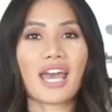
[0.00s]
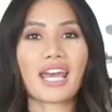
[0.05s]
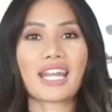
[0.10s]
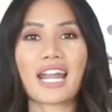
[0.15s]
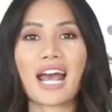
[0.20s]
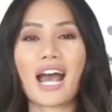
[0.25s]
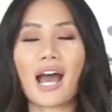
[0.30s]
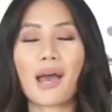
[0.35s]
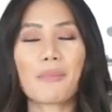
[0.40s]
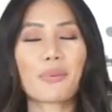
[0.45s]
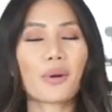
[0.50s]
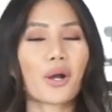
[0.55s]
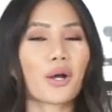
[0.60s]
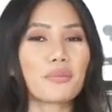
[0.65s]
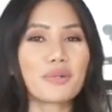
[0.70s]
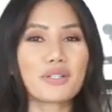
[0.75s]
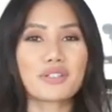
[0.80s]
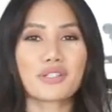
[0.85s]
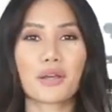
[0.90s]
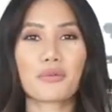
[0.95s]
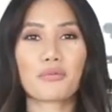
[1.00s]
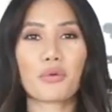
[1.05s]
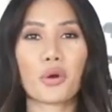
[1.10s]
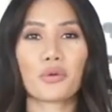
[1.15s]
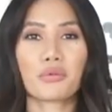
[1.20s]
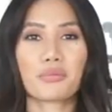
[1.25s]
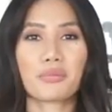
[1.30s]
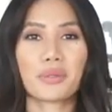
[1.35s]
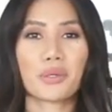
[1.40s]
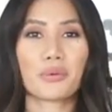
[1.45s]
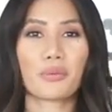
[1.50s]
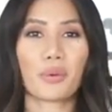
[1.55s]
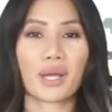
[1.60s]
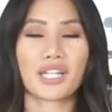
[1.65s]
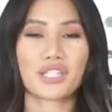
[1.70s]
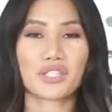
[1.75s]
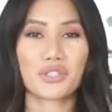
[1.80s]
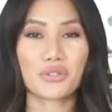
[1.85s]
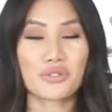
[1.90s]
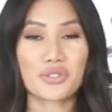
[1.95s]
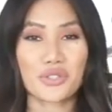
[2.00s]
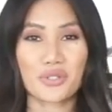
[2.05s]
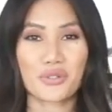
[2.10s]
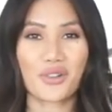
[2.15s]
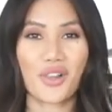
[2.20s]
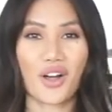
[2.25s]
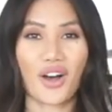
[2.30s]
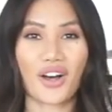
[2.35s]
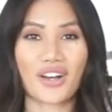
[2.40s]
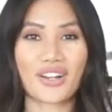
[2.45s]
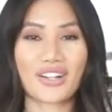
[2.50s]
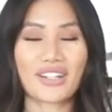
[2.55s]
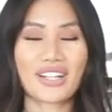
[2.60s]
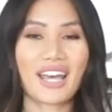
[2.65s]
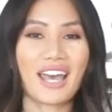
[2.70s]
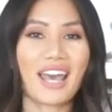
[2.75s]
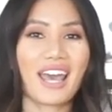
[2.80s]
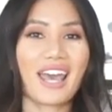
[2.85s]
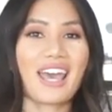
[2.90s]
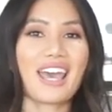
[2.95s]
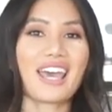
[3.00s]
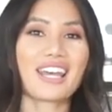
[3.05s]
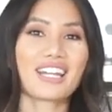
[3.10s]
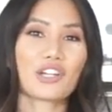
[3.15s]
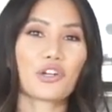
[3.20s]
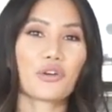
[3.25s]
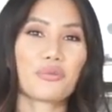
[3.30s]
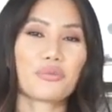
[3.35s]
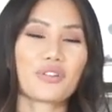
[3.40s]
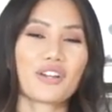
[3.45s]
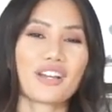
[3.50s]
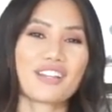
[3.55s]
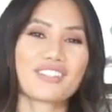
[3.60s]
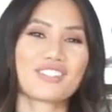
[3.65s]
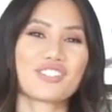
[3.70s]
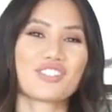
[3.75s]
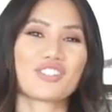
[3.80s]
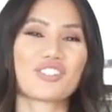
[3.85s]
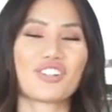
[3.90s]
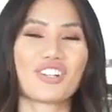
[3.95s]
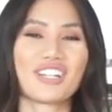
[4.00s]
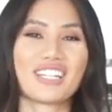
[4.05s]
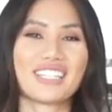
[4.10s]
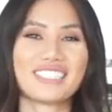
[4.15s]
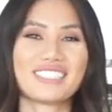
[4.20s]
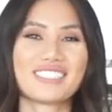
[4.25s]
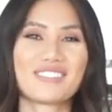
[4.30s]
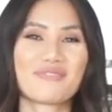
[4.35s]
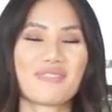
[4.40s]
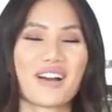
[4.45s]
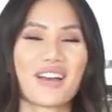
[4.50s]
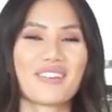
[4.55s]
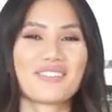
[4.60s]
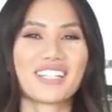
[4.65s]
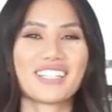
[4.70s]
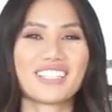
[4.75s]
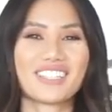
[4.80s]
And I promise I won't be away too long. And I hope you guys enjoy it. Bye, my